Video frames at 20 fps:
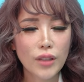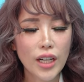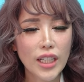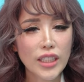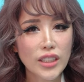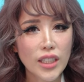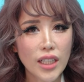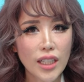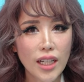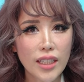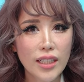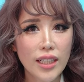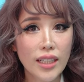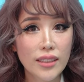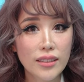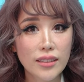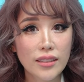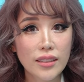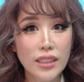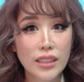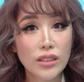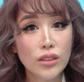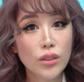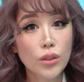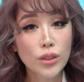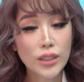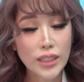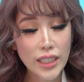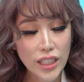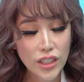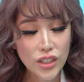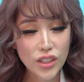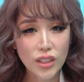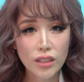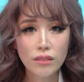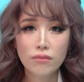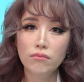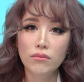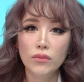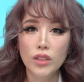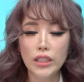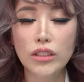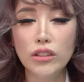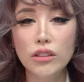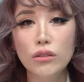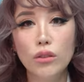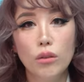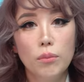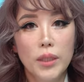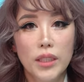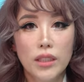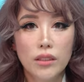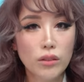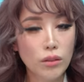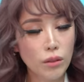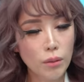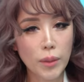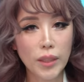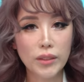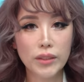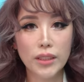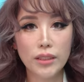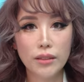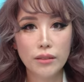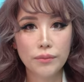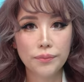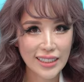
Raeesah Khan has dissociation, actually nobody knew about it.